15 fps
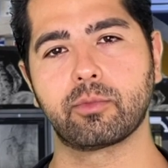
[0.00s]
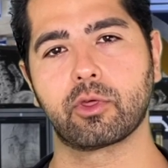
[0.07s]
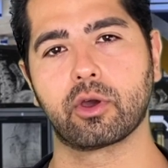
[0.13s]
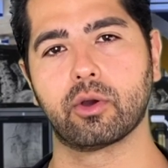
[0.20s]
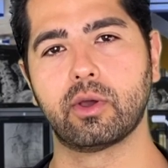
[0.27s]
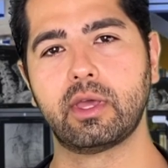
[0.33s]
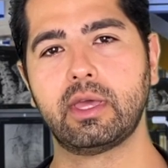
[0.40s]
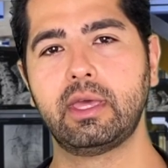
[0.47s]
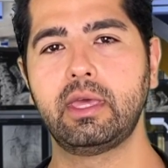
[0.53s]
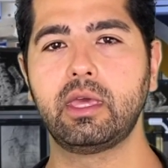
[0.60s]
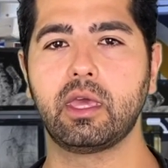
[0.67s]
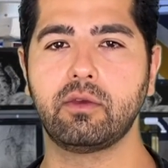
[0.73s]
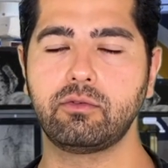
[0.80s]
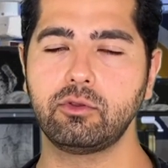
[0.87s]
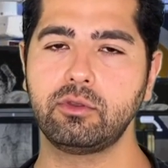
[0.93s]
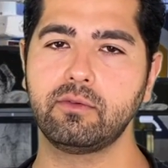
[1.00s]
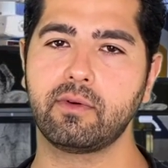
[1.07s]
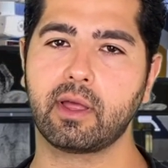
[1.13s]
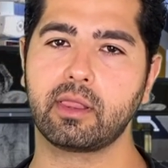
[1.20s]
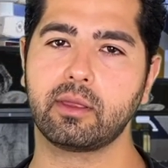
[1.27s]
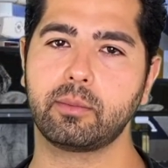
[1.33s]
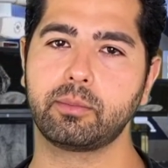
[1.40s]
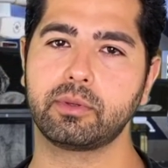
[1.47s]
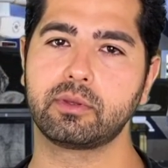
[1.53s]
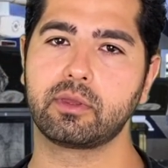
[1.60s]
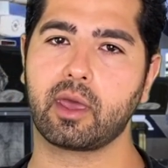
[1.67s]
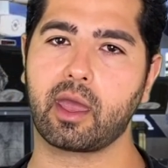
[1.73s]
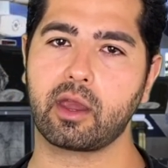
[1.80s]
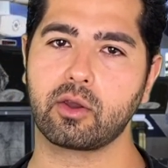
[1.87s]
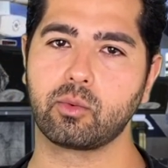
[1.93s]
though, if you develop
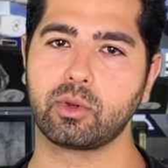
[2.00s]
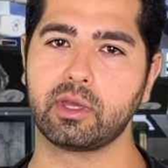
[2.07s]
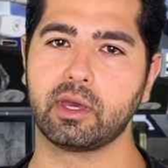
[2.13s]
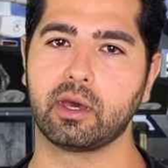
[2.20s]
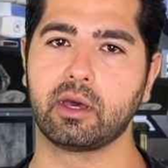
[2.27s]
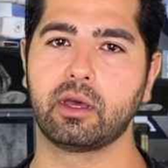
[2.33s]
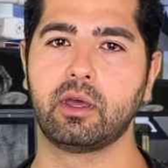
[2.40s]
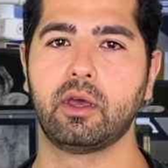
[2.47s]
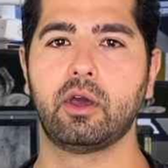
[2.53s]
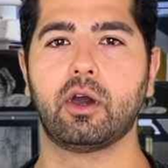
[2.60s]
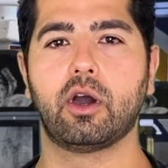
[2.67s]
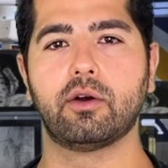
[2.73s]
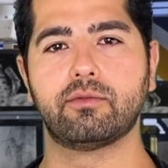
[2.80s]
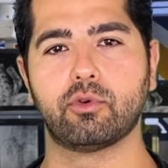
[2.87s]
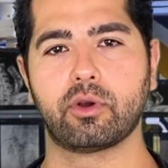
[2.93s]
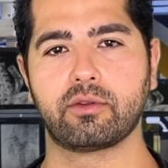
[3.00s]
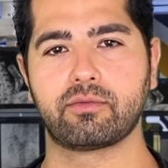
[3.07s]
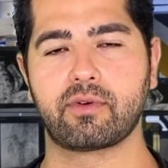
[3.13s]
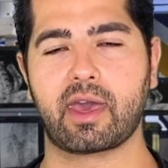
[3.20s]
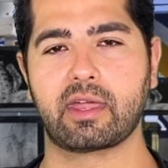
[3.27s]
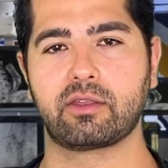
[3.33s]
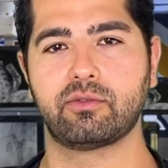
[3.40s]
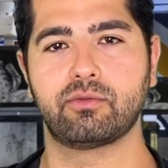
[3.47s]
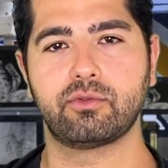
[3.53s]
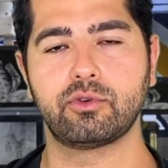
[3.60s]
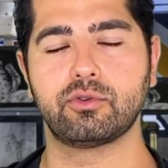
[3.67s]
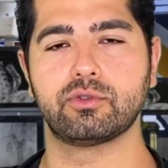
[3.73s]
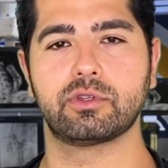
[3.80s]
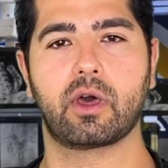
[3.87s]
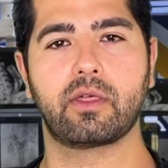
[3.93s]
diarrhea, avoid fatty
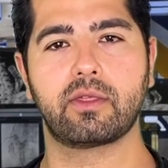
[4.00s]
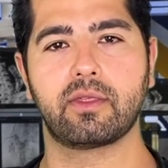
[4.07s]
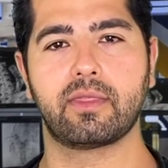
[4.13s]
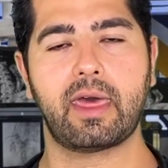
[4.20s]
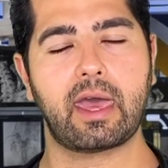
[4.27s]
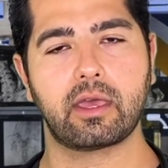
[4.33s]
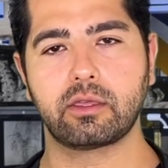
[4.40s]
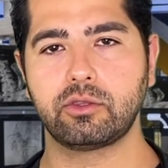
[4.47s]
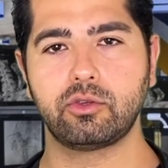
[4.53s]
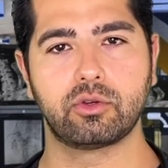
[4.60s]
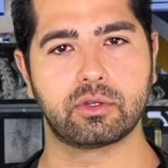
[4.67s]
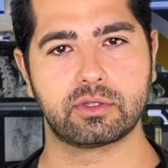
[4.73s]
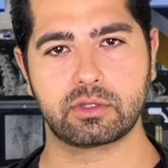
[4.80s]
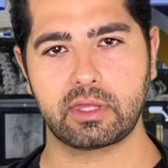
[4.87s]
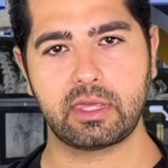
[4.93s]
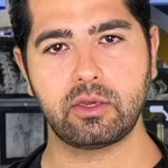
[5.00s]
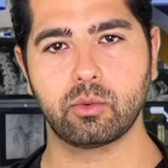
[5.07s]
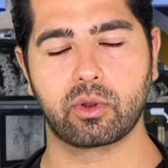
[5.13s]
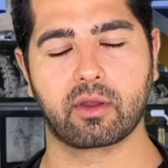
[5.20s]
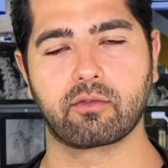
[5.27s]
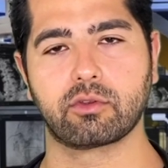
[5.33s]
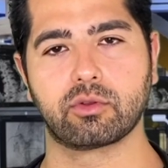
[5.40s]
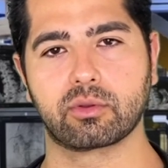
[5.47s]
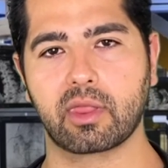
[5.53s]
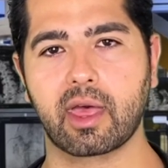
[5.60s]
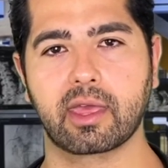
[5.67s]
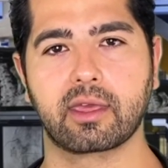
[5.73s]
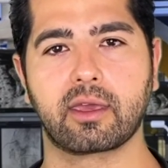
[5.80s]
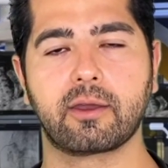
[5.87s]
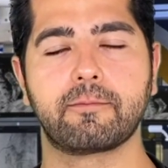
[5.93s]
foods. Other than that, you could eat whatever you like.